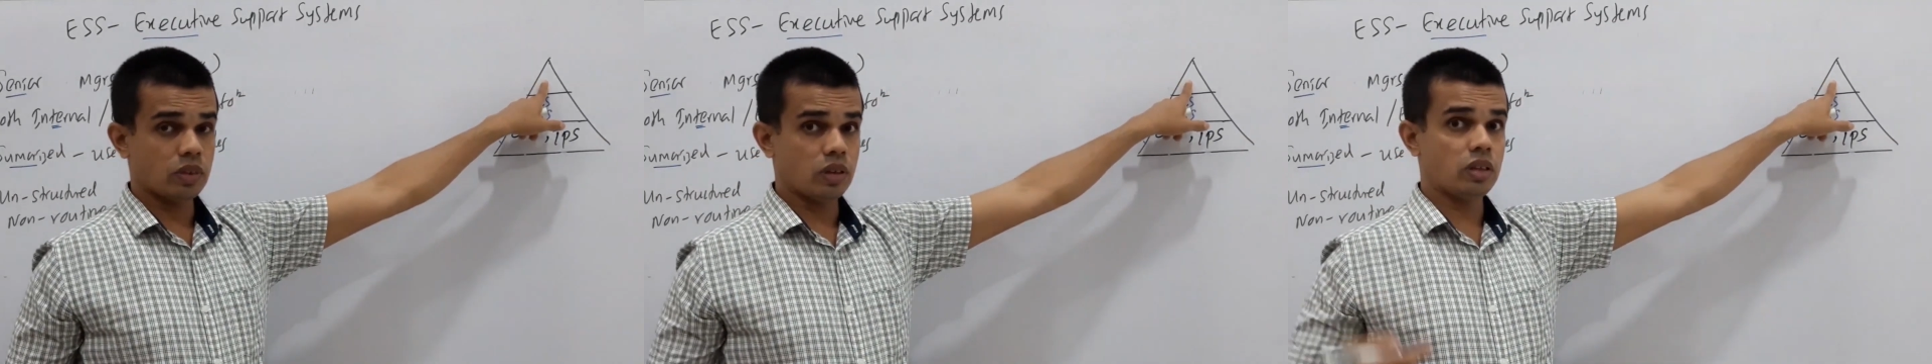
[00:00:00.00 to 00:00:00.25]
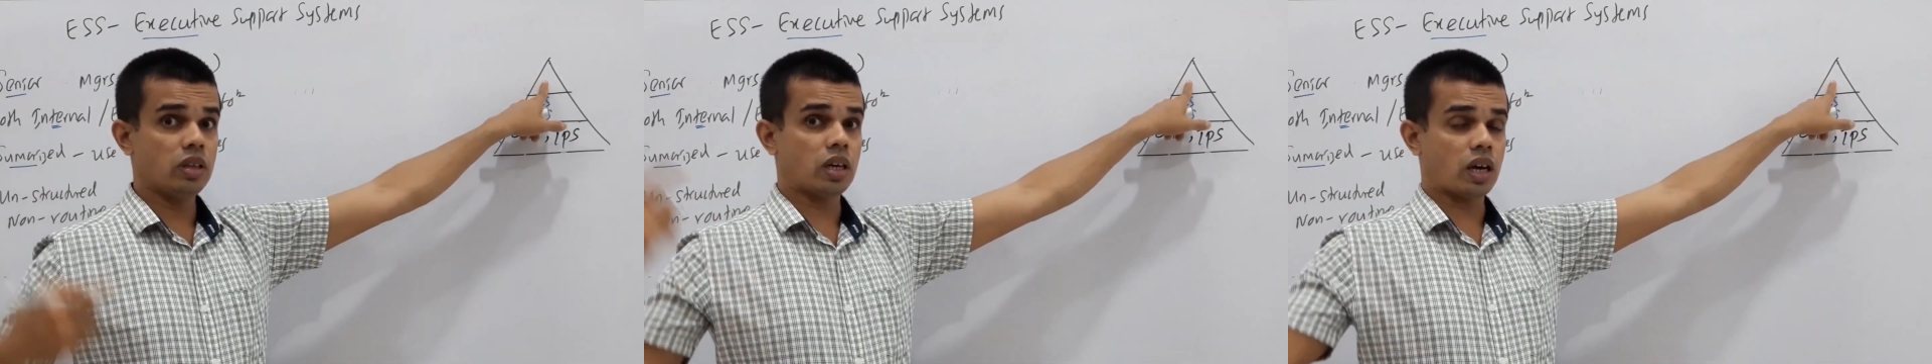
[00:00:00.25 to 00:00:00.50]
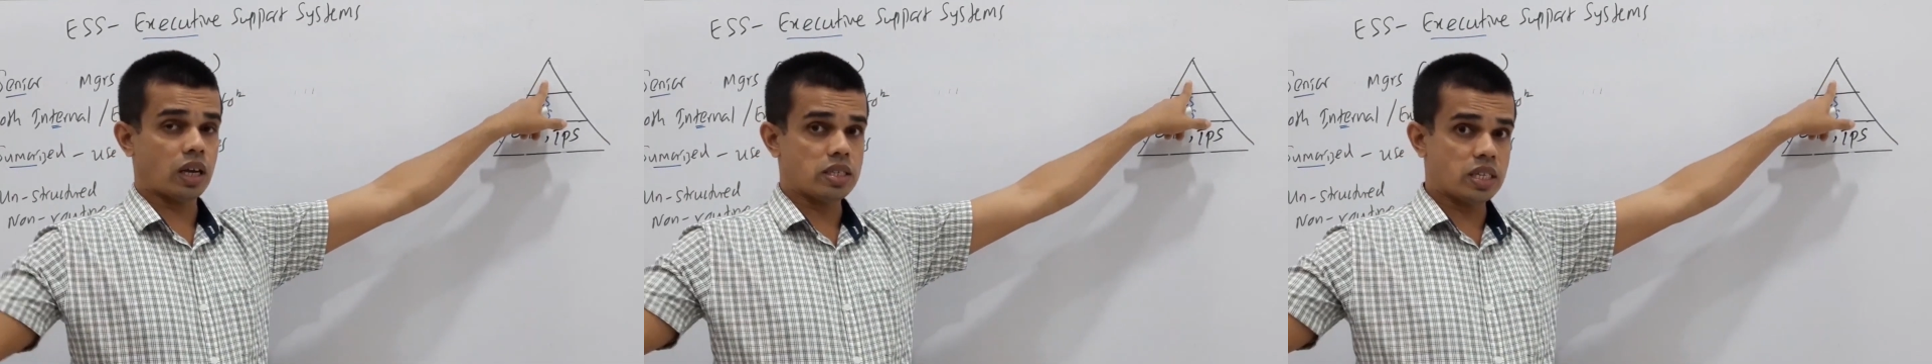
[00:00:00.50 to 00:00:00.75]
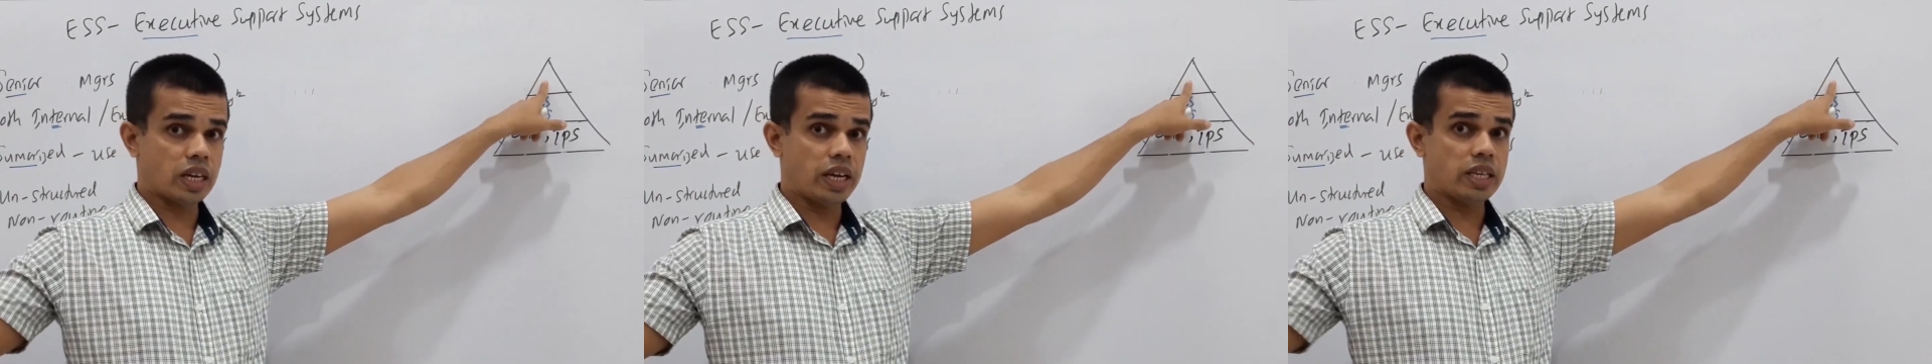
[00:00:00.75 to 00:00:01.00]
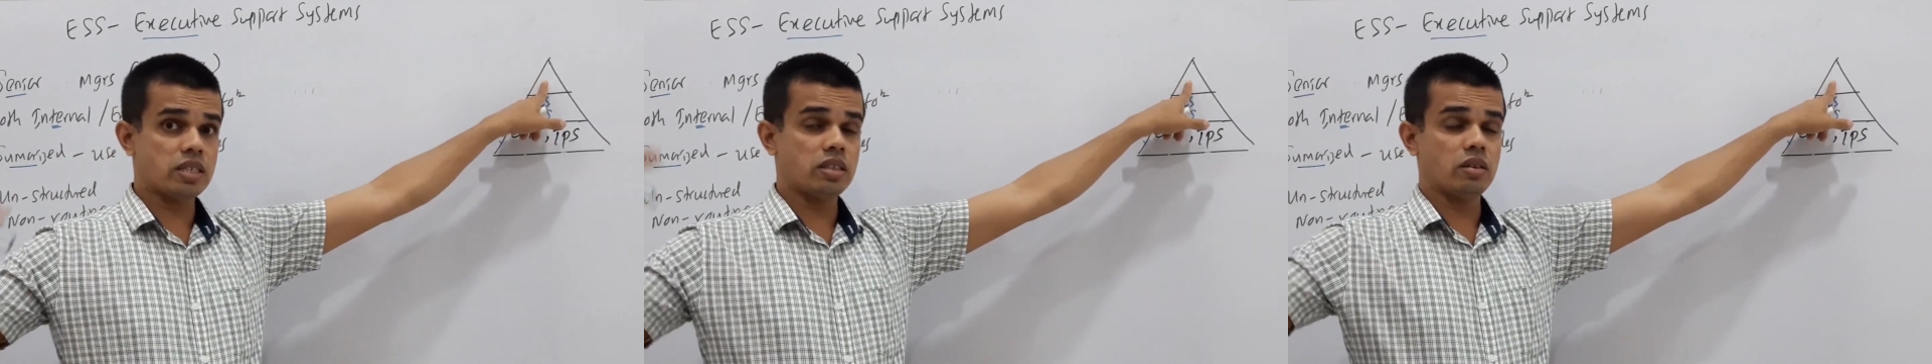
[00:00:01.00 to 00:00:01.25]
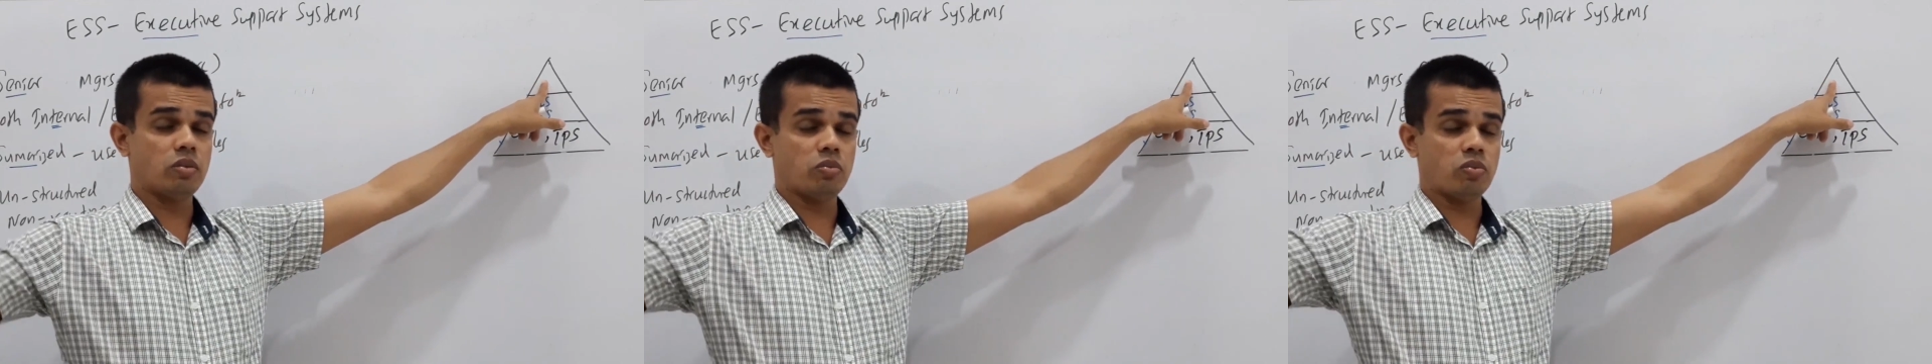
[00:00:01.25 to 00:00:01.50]
The currency rates,
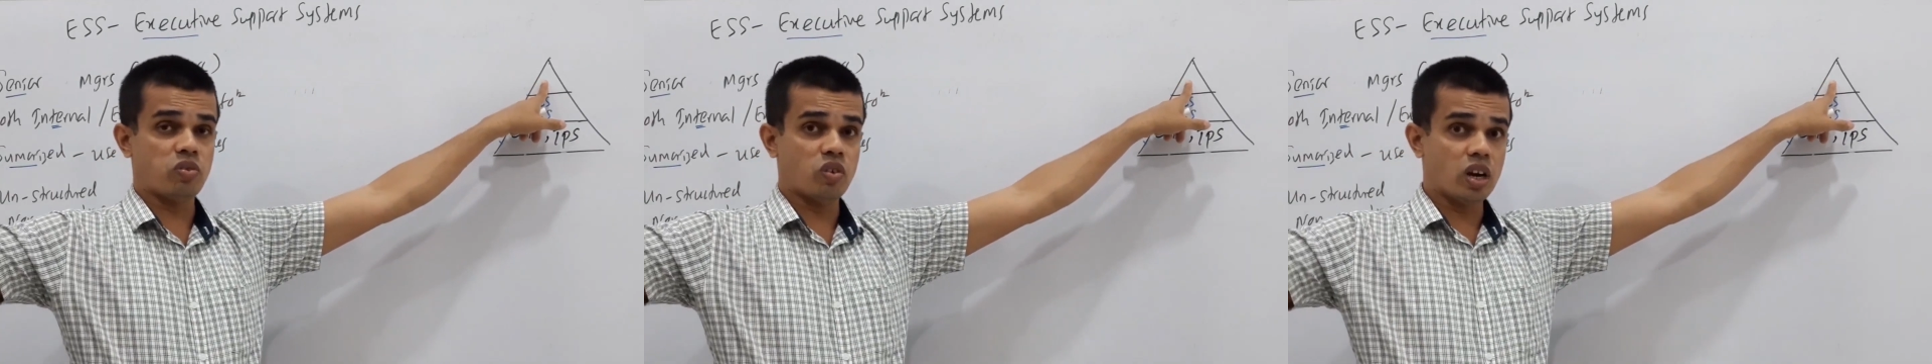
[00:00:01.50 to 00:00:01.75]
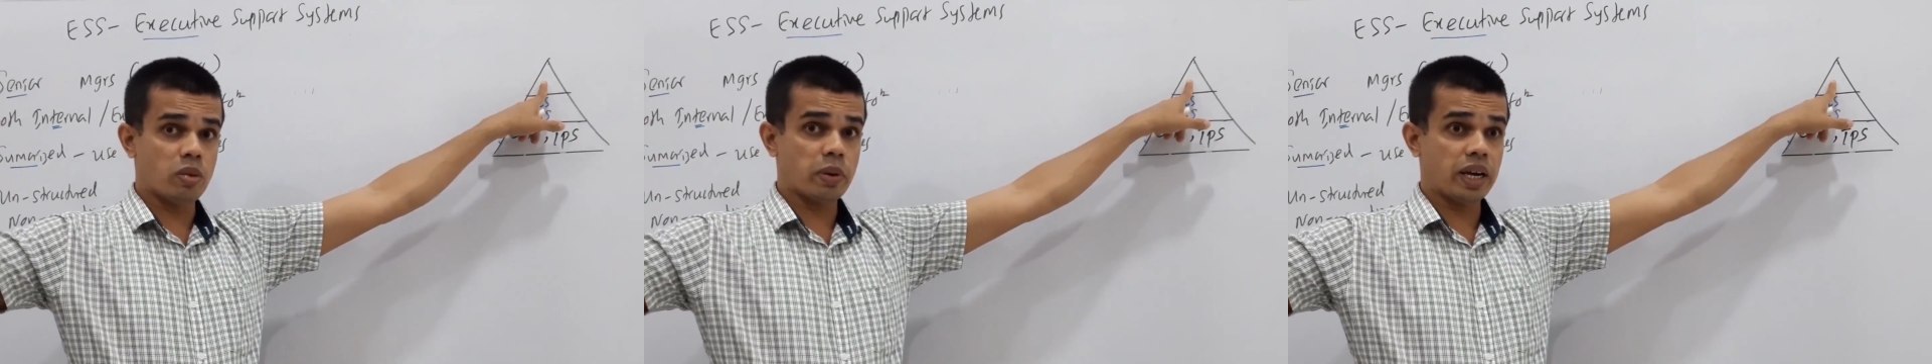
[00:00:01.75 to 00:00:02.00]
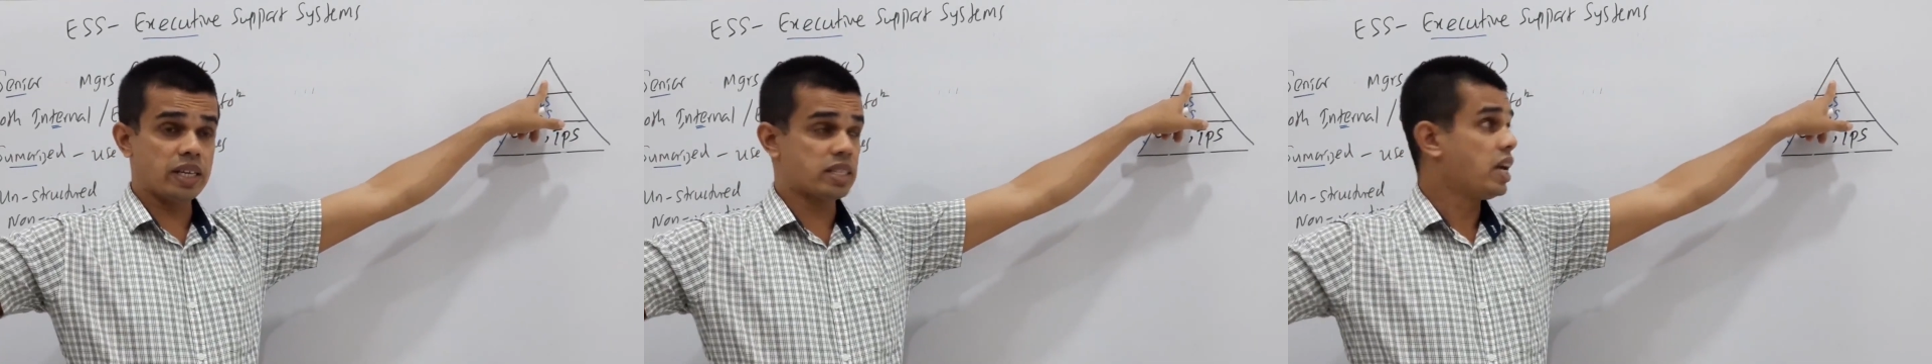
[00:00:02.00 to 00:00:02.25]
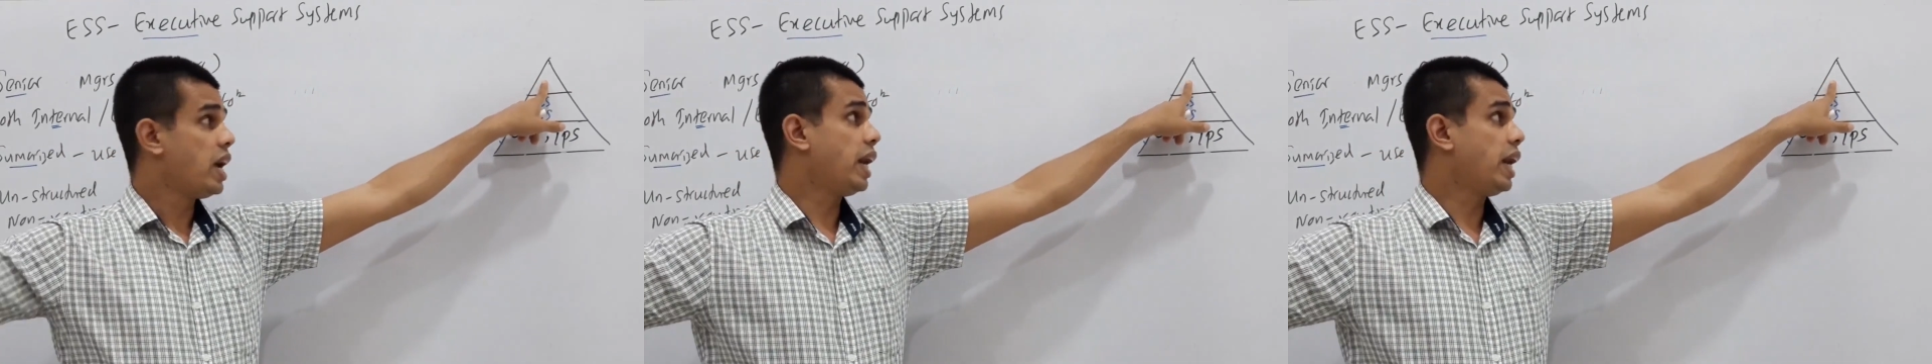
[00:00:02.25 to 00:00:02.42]
the fuel price